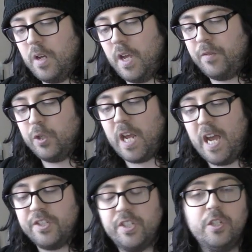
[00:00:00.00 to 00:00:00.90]
if you'd
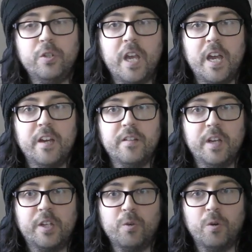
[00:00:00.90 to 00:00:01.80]
cast it, you get
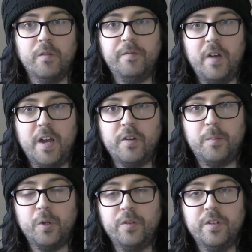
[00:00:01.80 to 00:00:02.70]
ignore 5
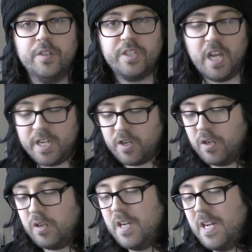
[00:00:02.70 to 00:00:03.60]
up on the
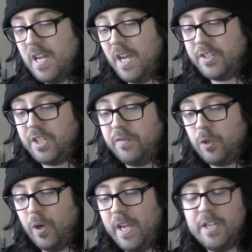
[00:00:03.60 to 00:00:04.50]
Psyker, and say if you
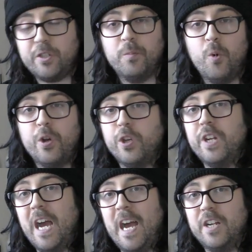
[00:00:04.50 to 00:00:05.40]
got 8 or more, you
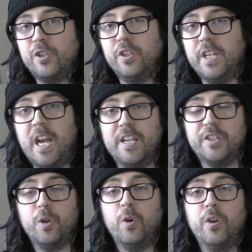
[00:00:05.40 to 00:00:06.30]
could actually
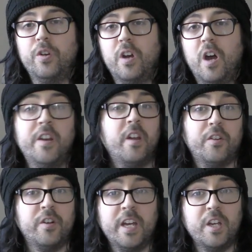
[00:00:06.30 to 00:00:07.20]
cast it on
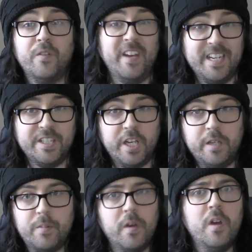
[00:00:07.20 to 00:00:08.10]
another knight of any type,